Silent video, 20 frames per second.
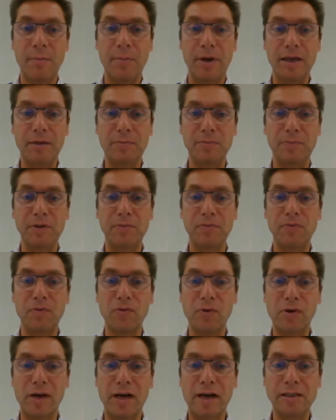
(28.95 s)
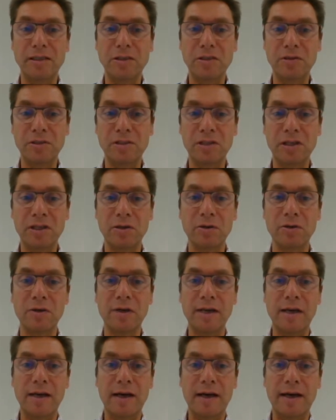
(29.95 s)
But before I do so,
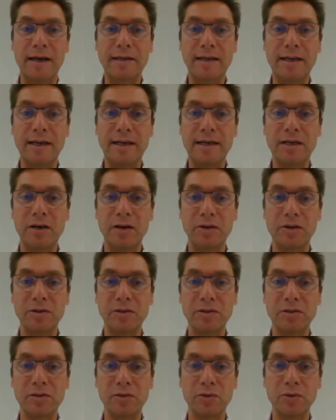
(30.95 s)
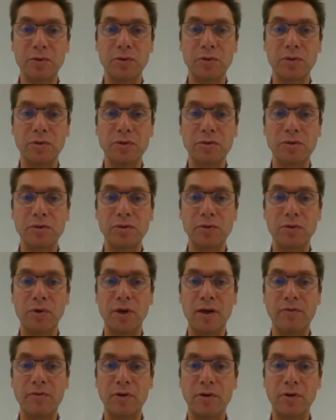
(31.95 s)
I'd like also to
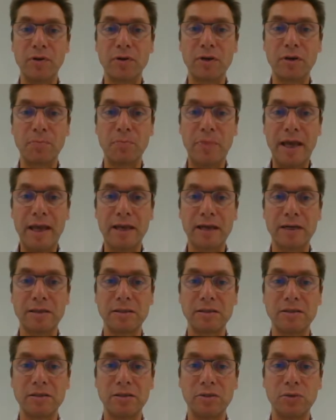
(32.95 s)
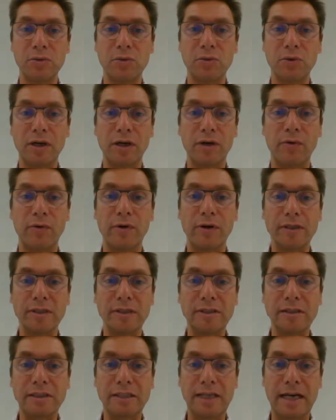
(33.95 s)
have a look back to our
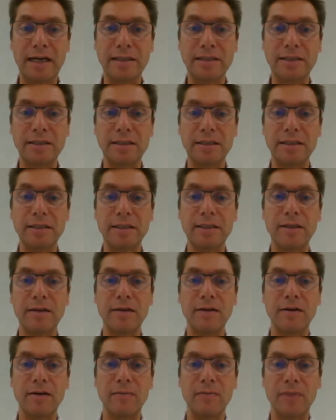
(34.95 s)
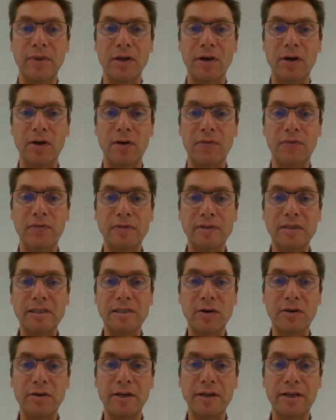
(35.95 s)
starting of
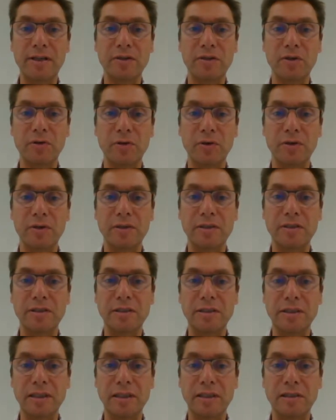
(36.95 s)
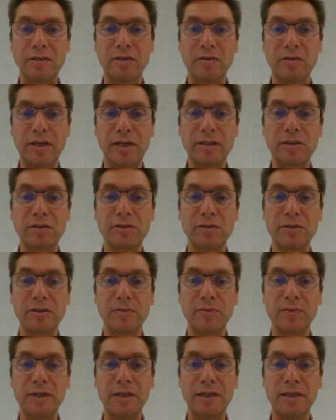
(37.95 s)
the online course, the
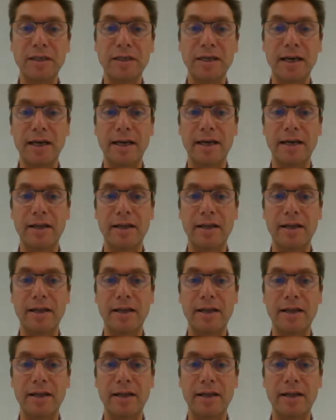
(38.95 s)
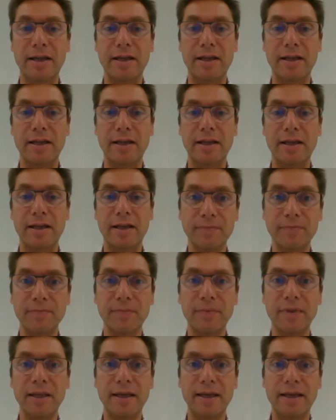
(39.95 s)
introductory week and the week number 1
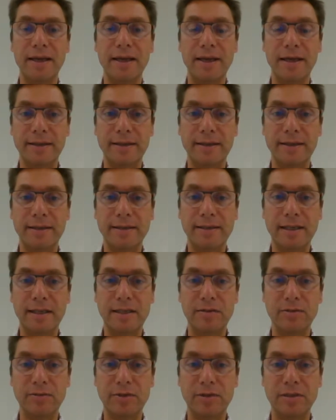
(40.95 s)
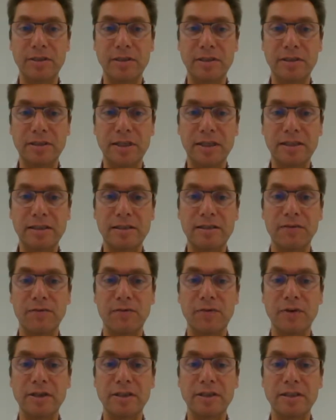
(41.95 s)
that was just
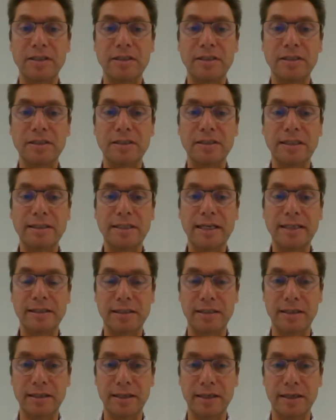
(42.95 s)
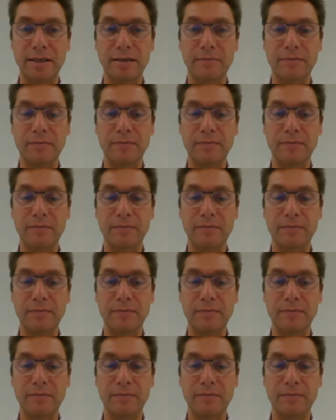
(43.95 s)
finished yesterday.